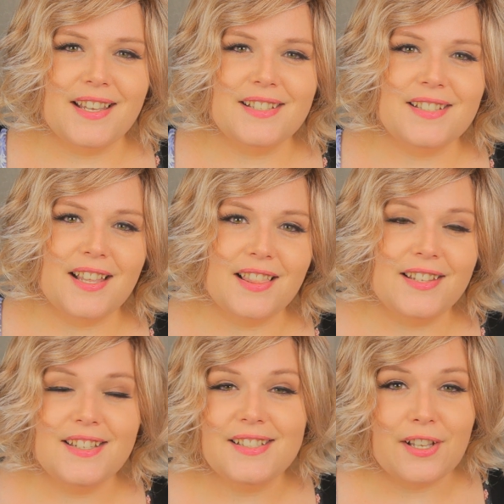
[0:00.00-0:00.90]
it does
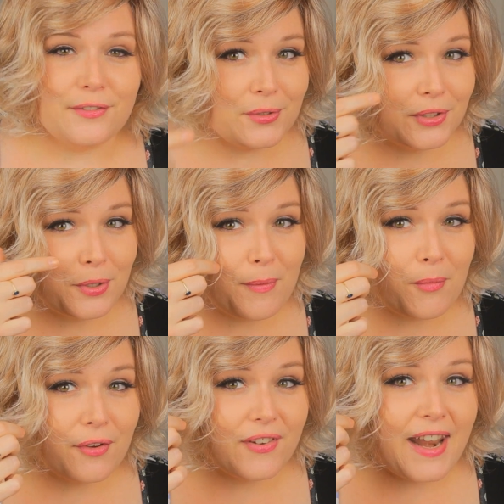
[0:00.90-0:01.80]
lend itself to a little
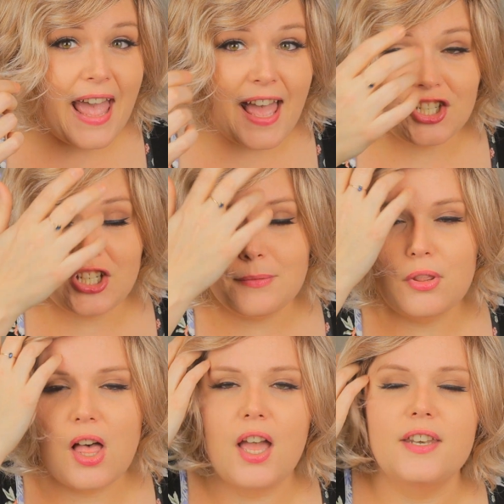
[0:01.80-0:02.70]
bit more of an ashy
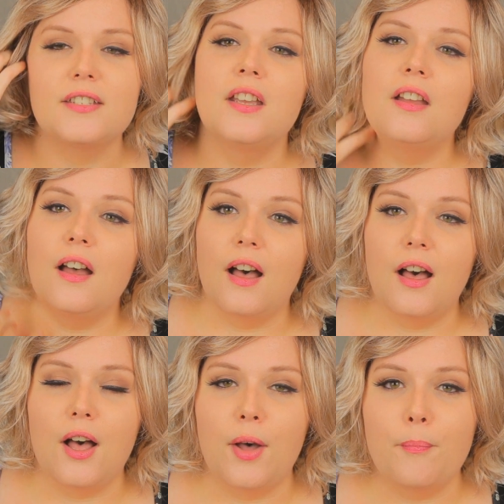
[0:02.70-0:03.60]
blonde,
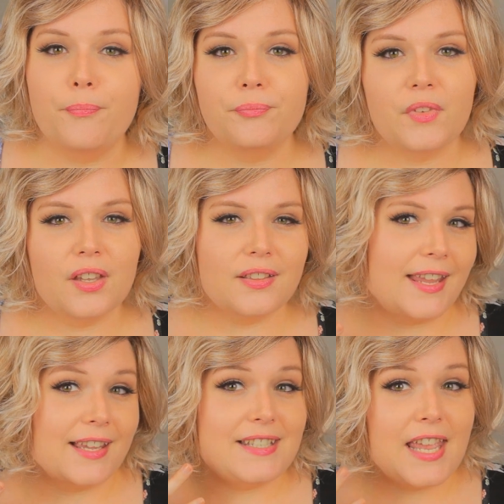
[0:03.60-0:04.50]
um,
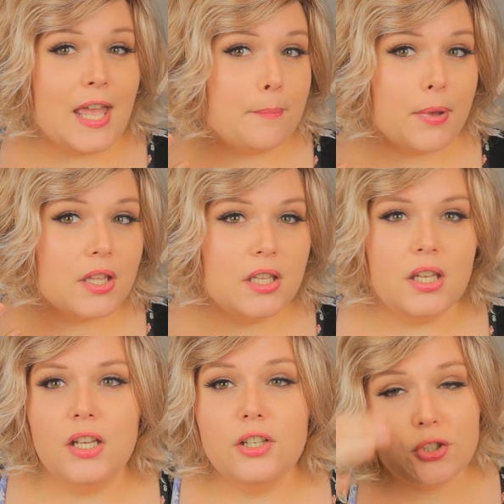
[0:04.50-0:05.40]
like a tip.
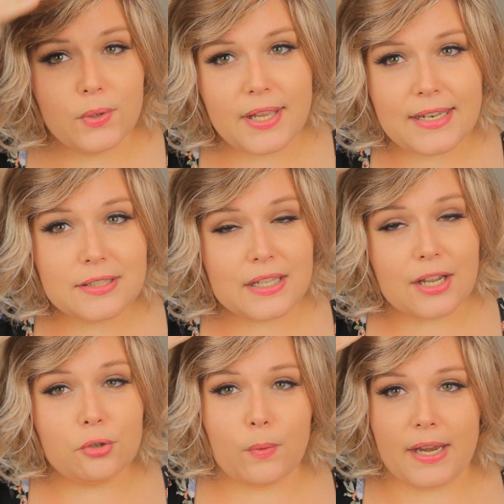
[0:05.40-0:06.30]
So it is
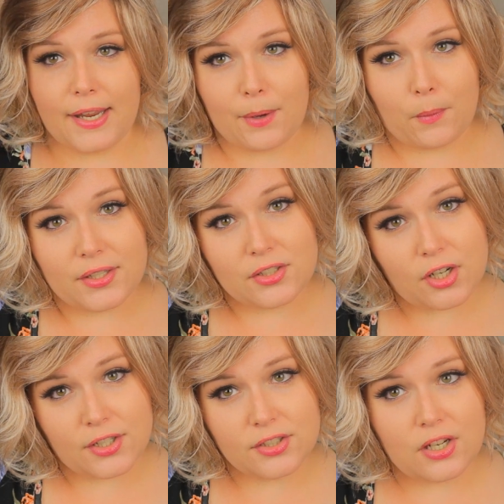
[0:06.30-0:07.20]
a gradient where it
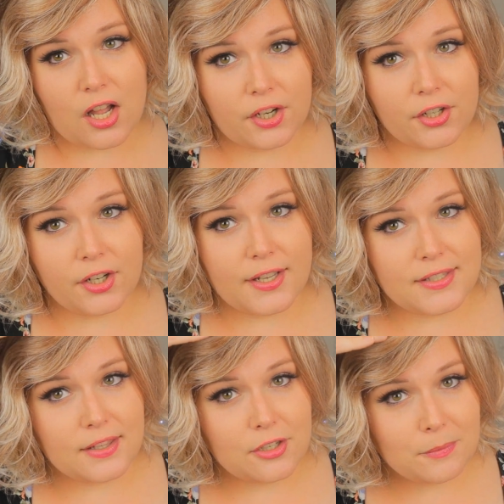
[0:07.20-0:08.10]
starts darker,
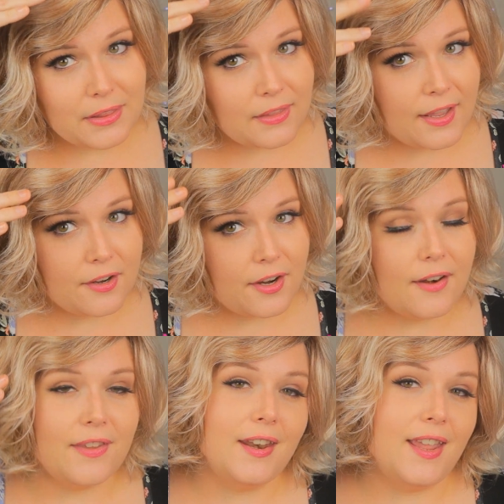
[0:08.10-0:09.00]
gets a little bit lighter,
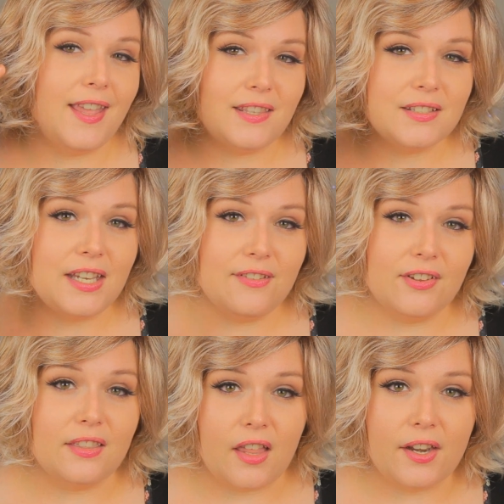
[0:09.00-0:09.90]
and then ends
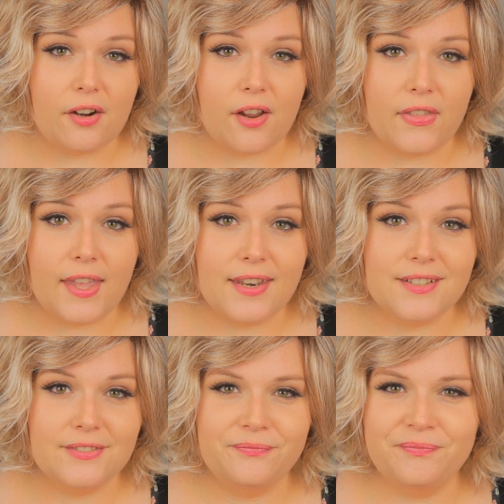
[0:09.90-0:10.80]
even lighter at the
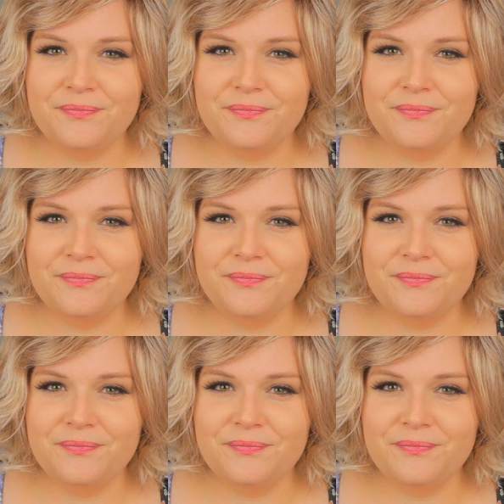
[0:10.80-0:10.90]
end.